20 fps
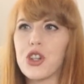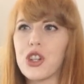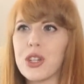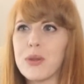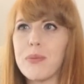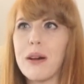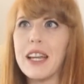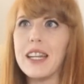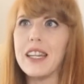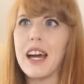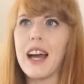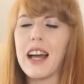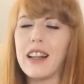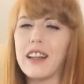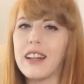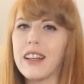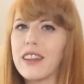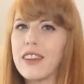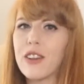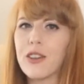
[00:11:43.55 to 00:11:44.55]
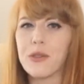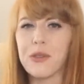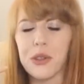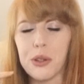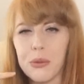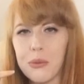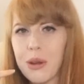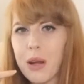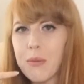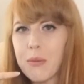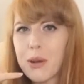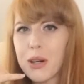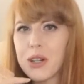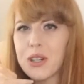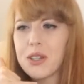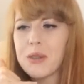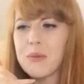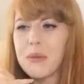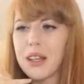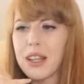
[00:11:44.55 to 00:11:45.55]
just by dialing their room
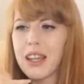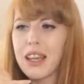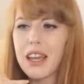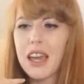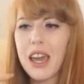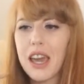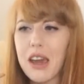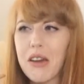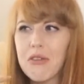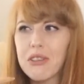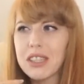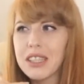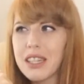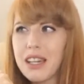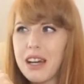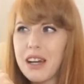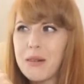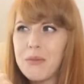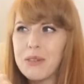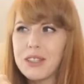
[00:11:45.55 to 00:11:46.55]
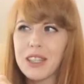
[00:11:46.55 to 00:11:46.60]
numbers and being like, hey, what's up?